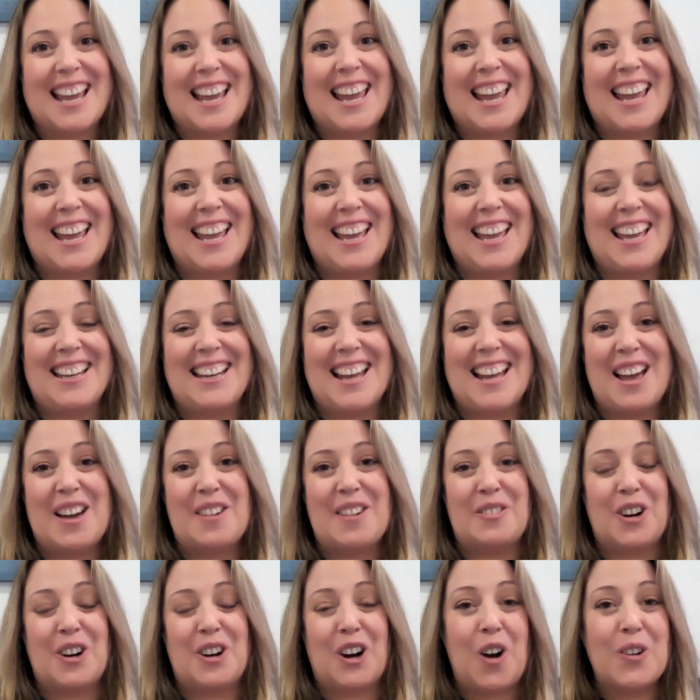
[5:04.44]
and
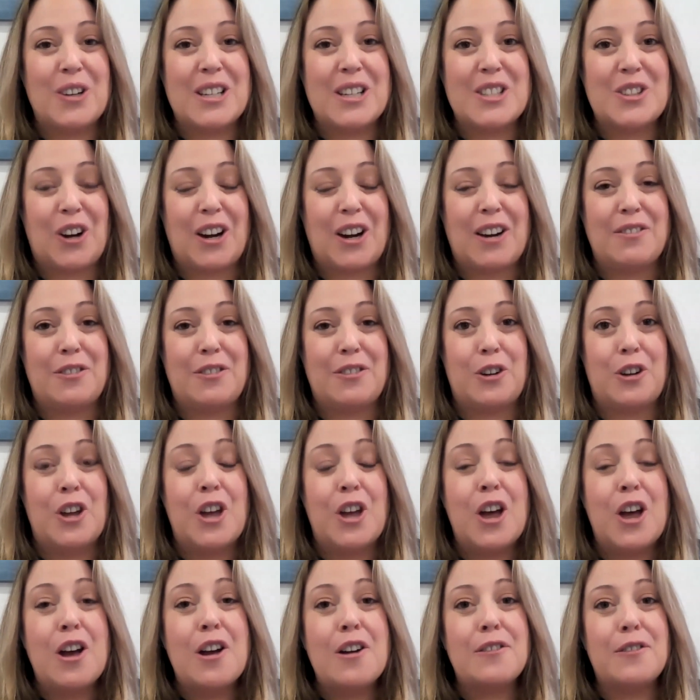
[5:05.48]
we're always grateful
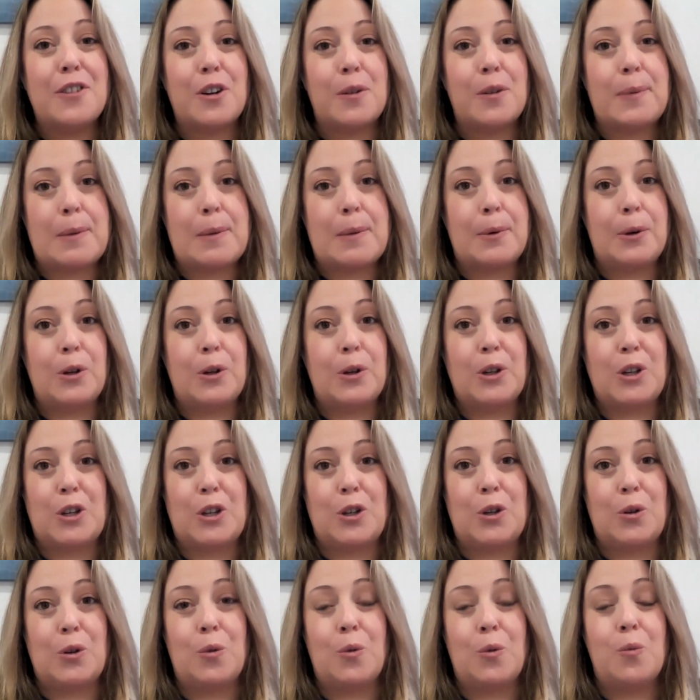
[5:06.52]
for people
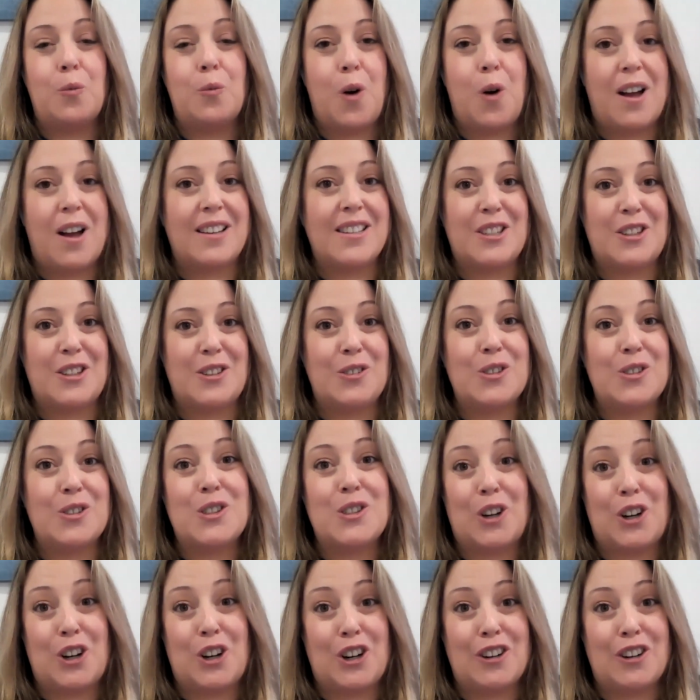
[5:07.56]
who want to
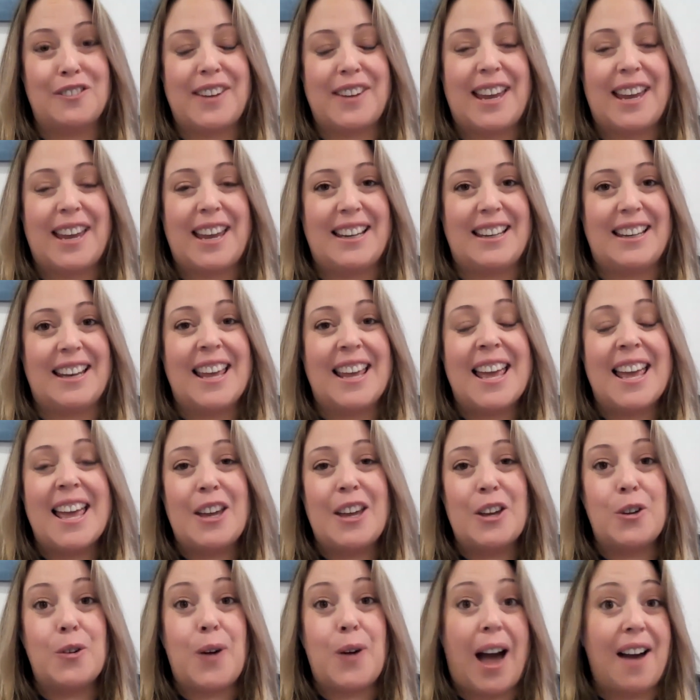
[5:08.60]
serve and
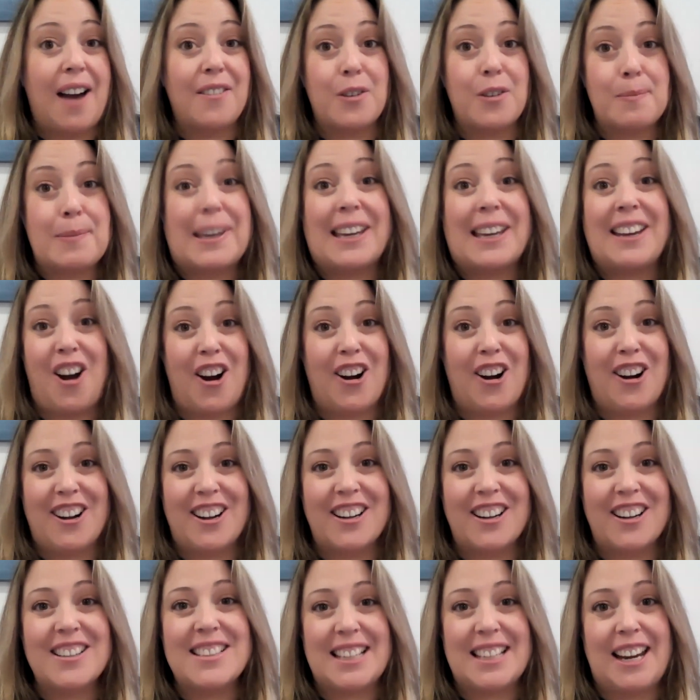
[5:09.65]
who have a big
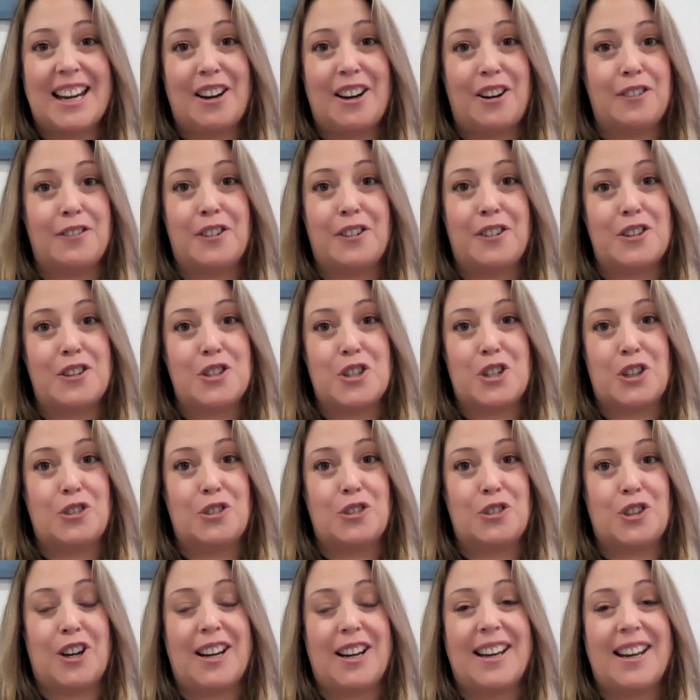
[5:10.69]
heart to care for the
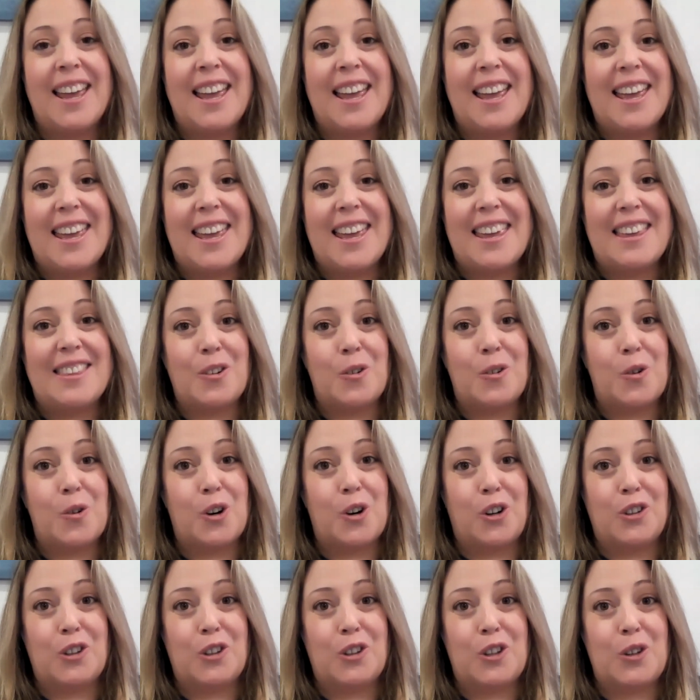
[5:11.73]
children in the
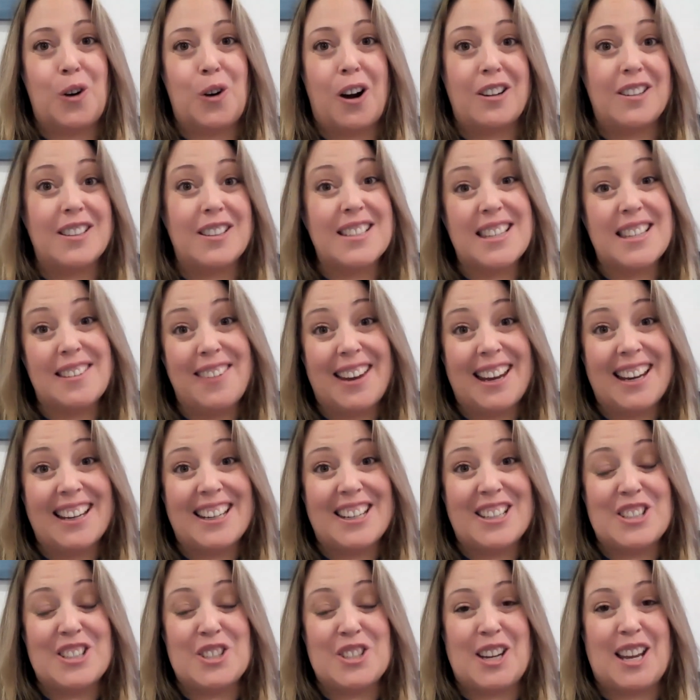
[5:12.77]
world who are
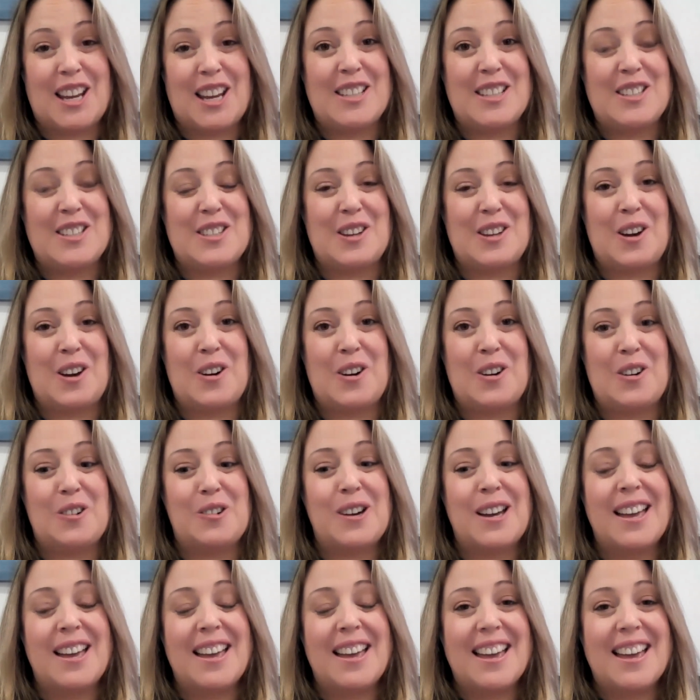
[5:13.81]
disadvantaged. And so
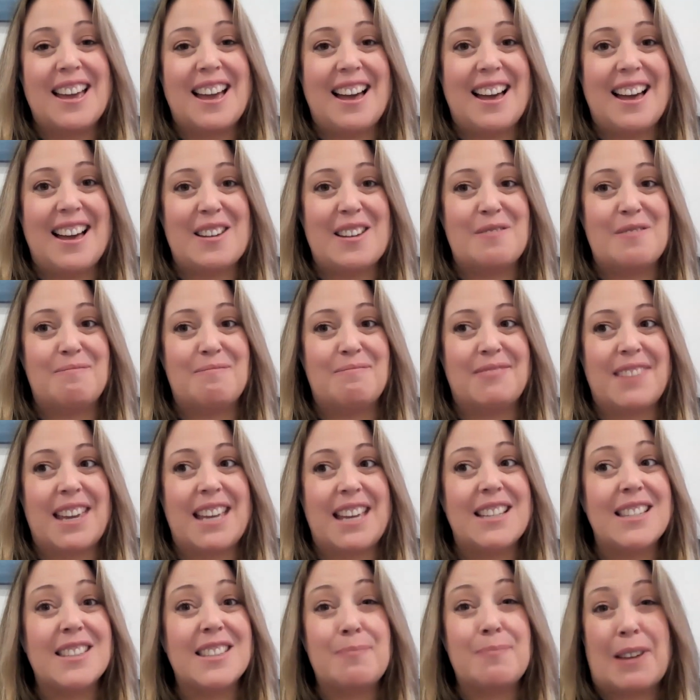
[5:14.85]

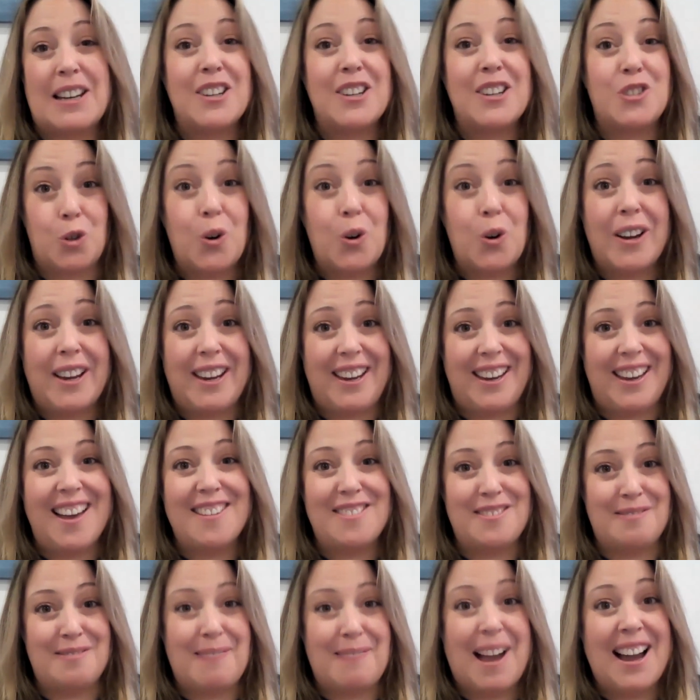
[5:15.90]
it's been a joy
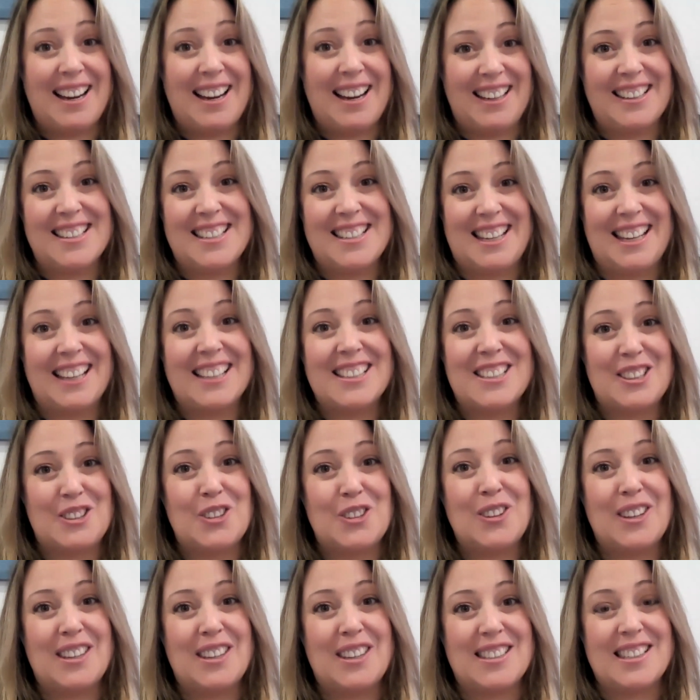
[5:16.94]
of mine to get to
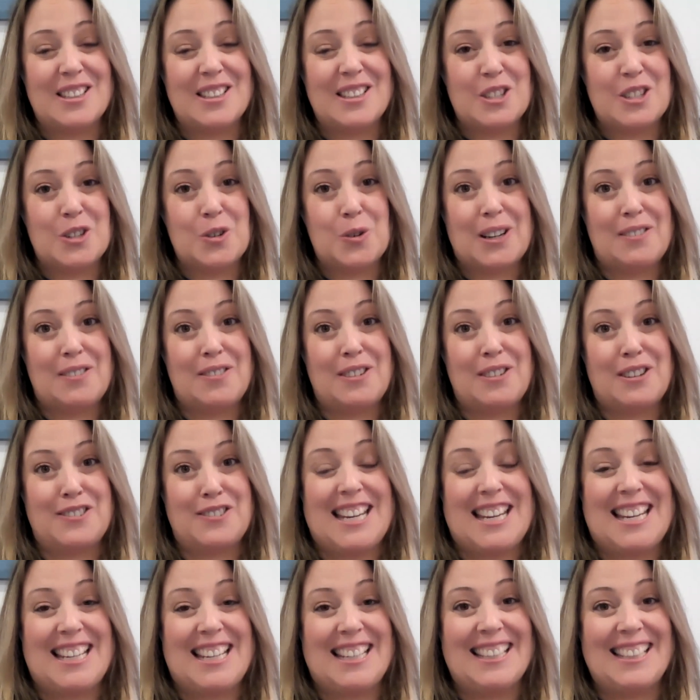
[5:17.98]
do this since
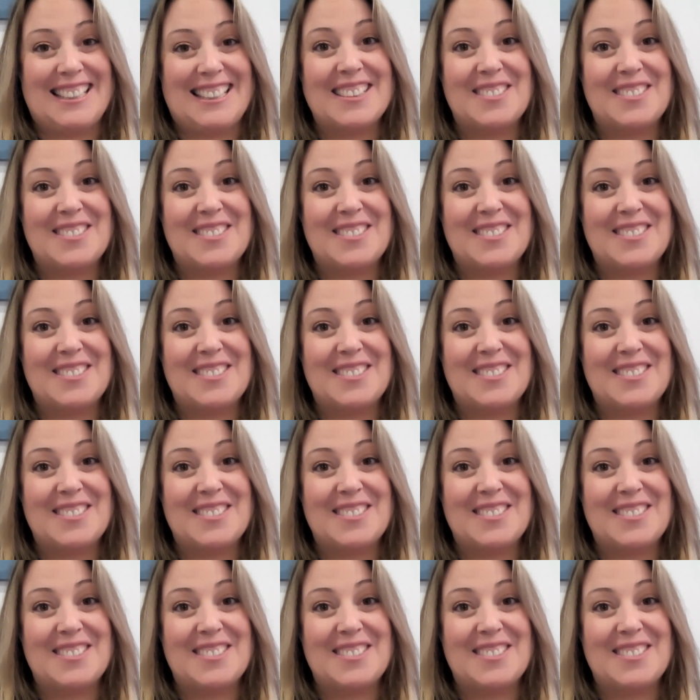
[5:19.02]
2015.